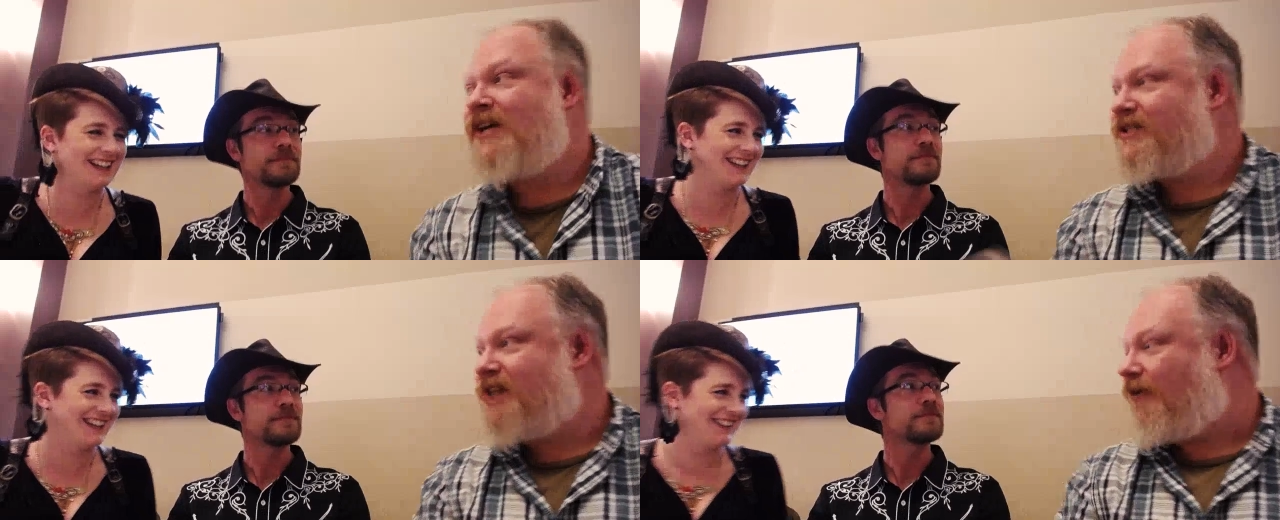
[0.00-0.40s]

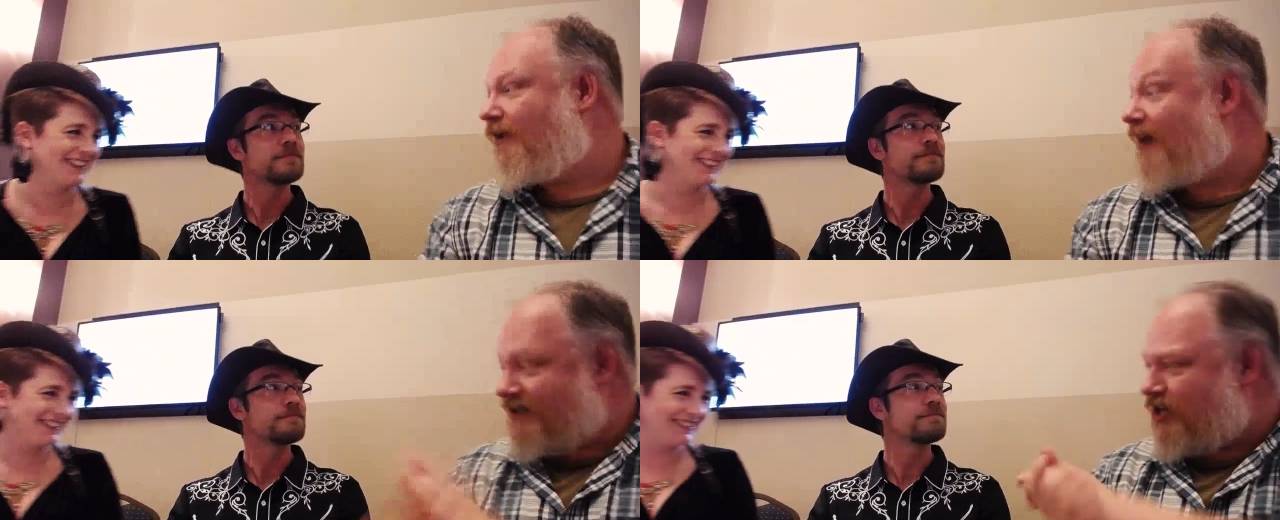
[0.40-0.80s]
Speaker 1: So,
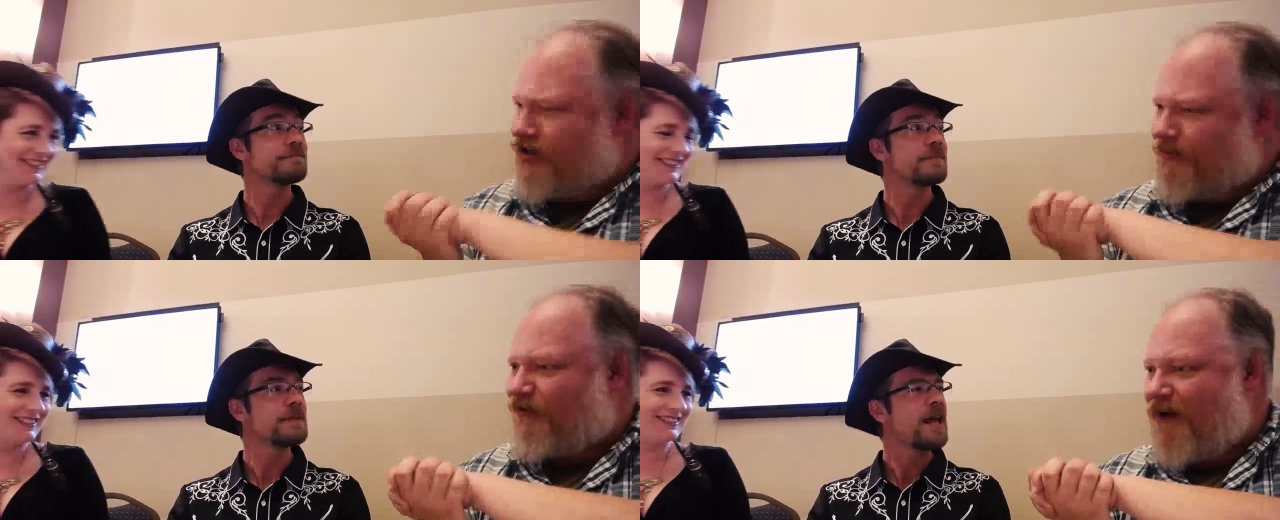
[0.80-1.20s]
guys, thank you so
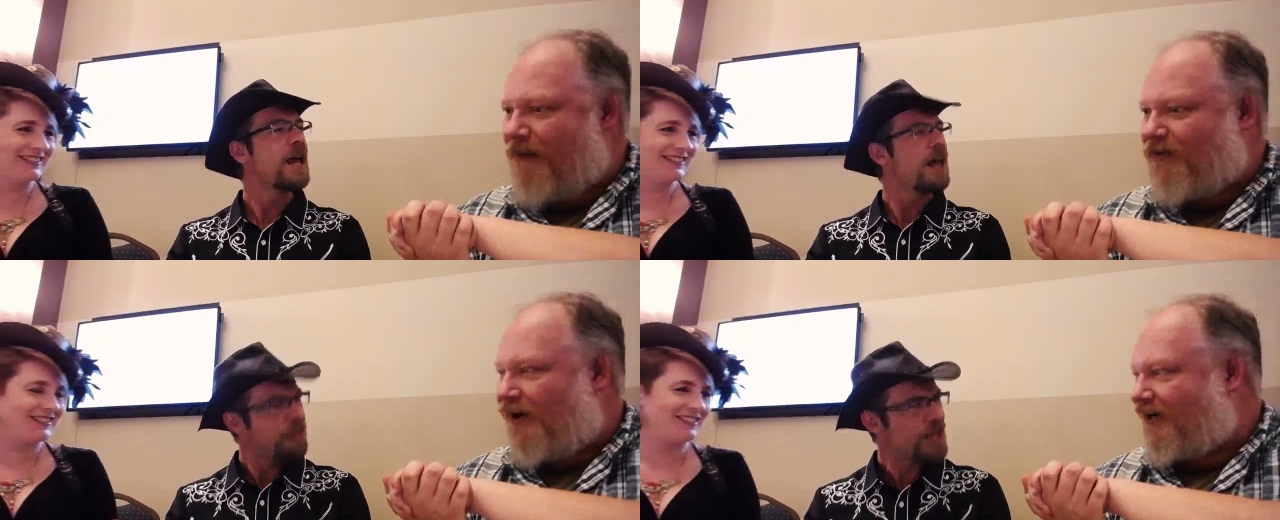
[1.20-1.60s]
much for
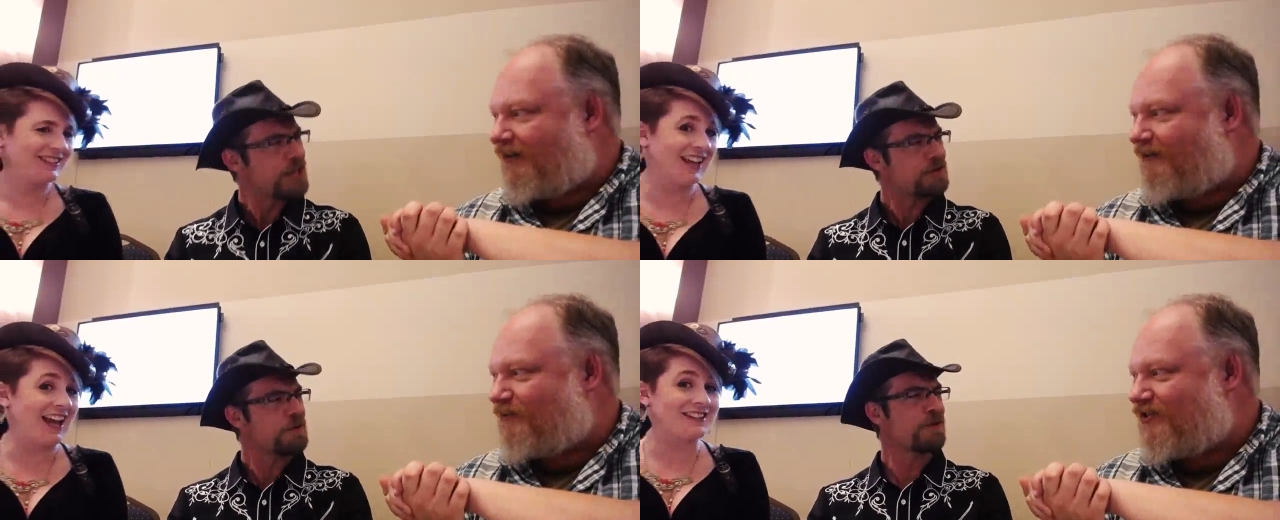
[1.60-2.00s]
popping on thank here.
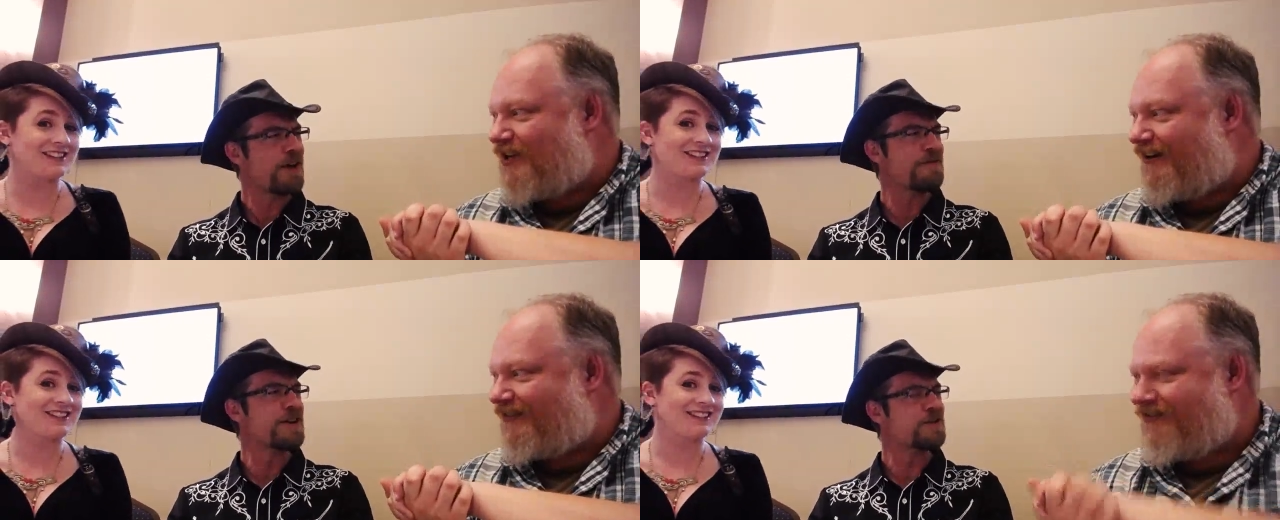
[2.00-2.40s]
Thank you for having us.